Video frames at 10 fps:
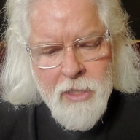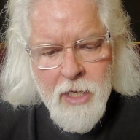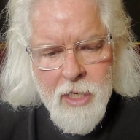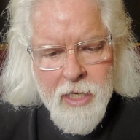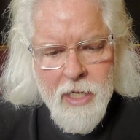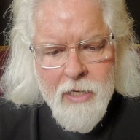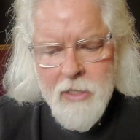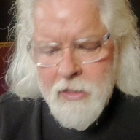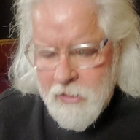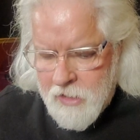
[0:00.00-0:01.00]
I
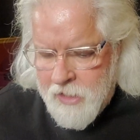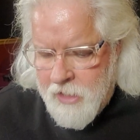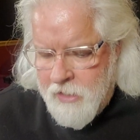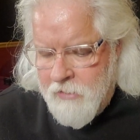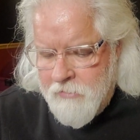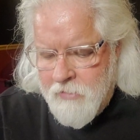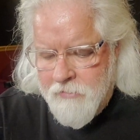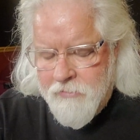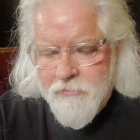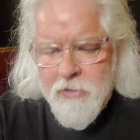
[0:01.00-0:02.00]
had a
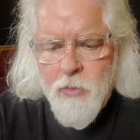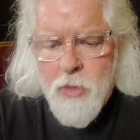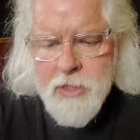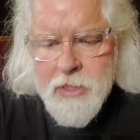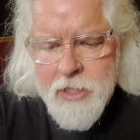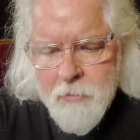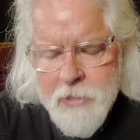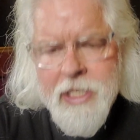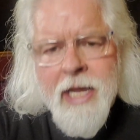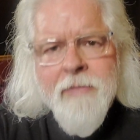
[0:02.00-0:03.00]
friend once tell me,
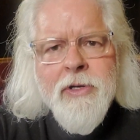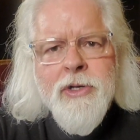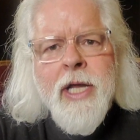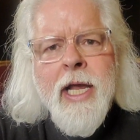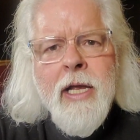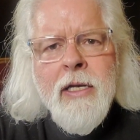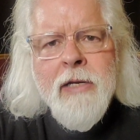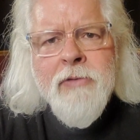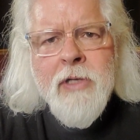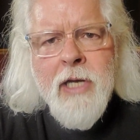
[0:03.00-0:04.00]
"David, you can't live
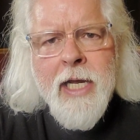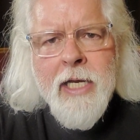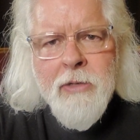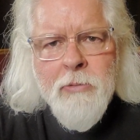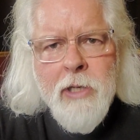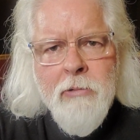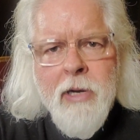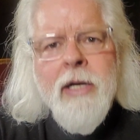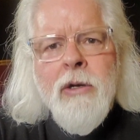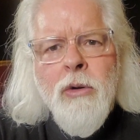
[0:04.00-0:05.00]
in the land of regret
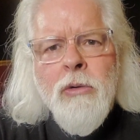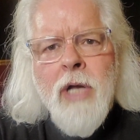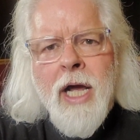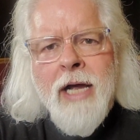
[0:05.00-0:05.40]
your whole life."